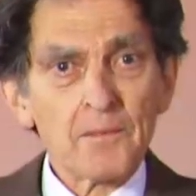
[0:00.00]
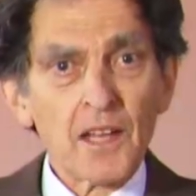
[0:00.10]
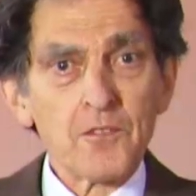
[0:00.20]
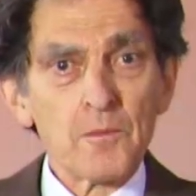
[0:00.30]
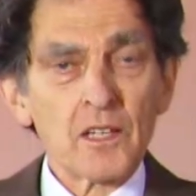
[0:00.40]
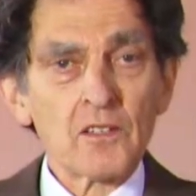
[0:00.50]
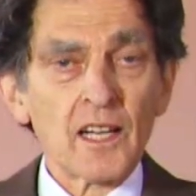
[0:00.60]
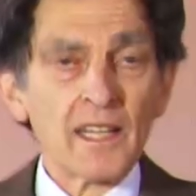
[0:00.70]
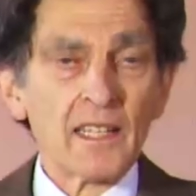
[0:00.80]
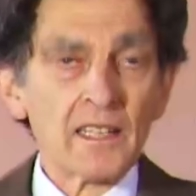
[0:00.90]
Now, for
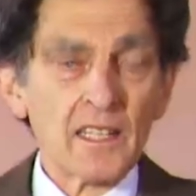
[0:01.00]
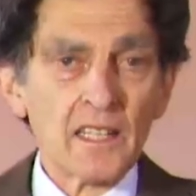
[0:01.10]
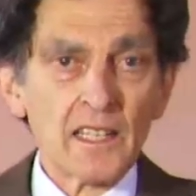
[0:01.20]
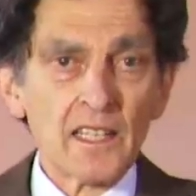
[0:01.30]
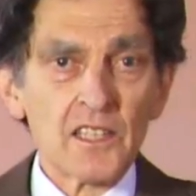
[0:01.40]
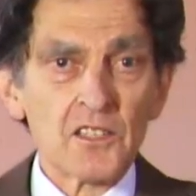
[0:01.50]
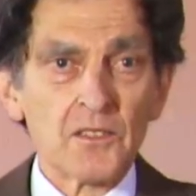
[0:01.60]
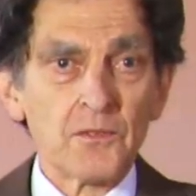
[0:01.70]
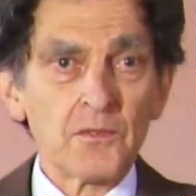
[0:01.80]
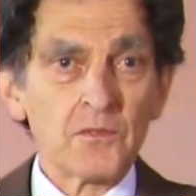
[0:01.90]
McCrae, in the early years
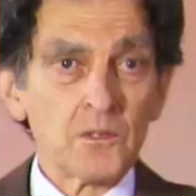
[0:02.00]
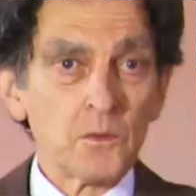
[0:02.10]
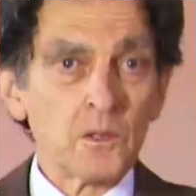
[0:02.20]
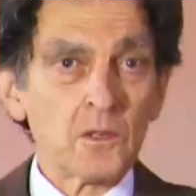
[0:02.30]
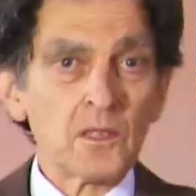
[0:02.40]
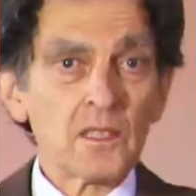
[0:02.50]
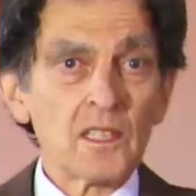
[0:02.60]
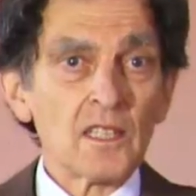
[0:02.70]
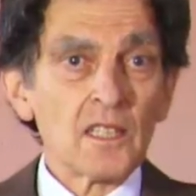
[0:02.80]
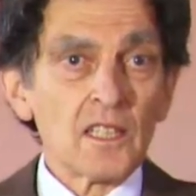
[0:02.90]
of the war,
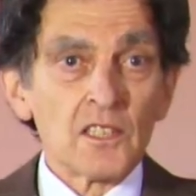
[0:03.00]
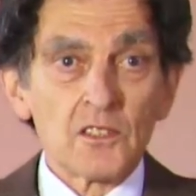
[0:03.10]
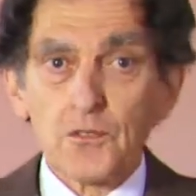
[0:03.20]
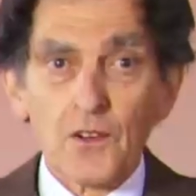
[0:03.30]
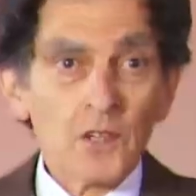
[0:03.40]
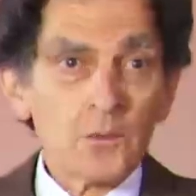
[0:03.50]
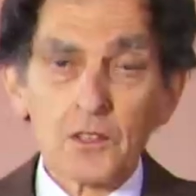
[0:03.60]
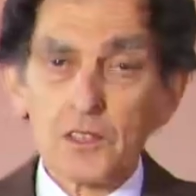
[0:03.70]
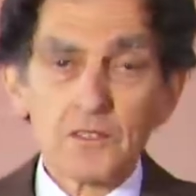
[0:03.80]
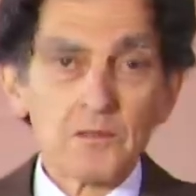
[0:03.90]
the foe
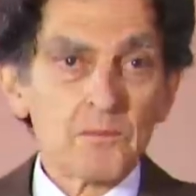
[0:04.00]
was